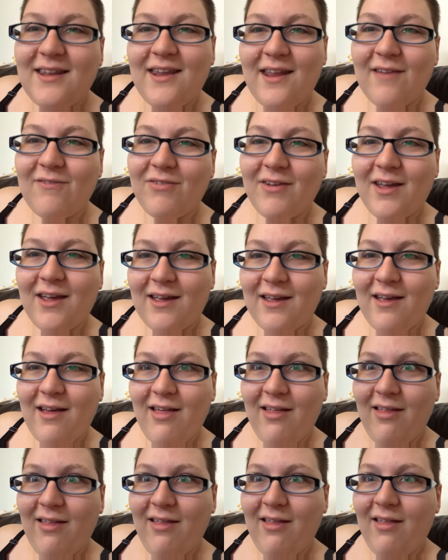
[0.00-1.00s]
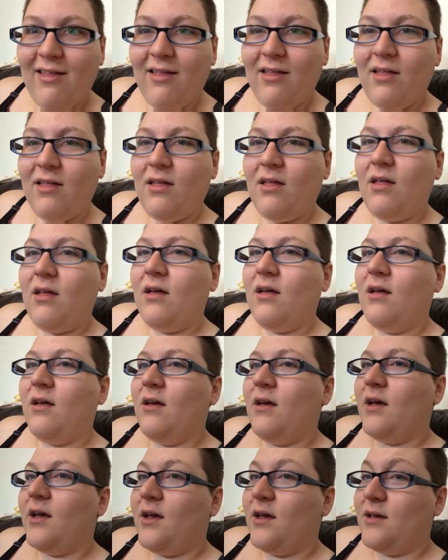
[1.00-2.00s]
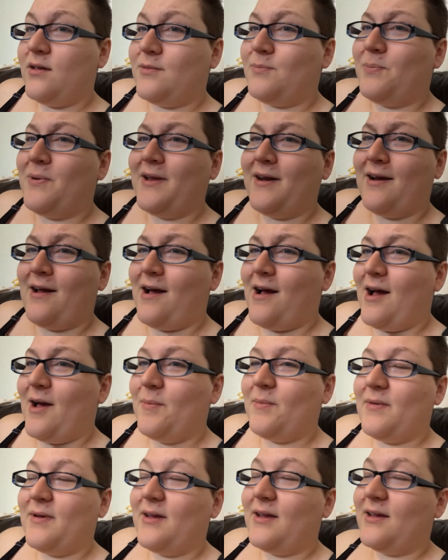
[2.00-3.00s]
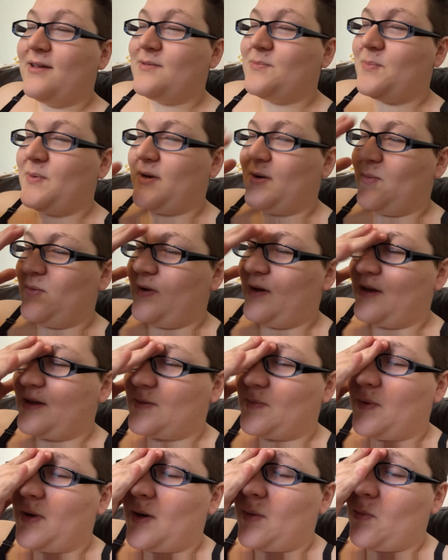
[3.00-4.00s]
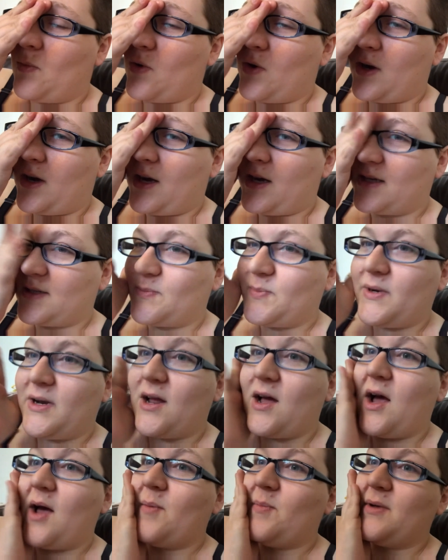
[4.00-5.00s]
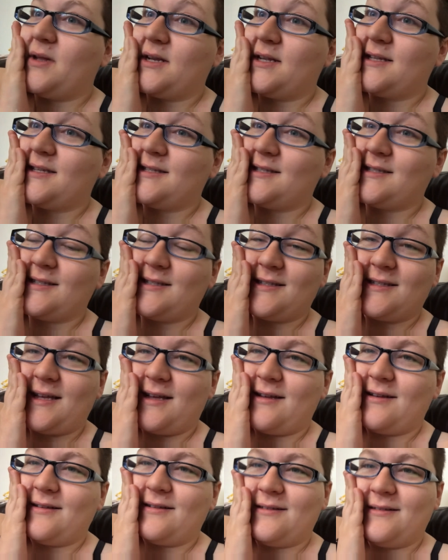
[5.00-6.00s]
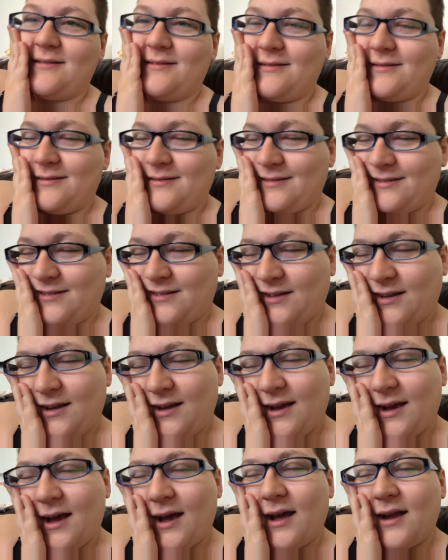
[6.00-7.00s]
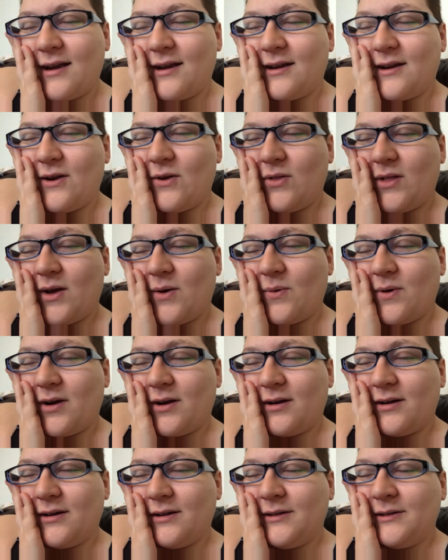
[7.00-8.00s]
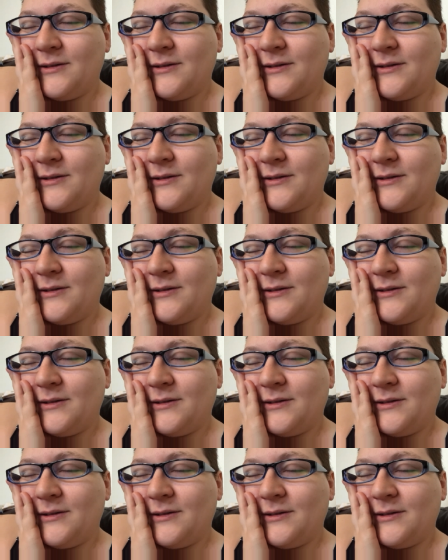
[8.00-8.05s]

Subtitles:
Defecate. It's been a morning. It's been a hot minute since I had to know that word.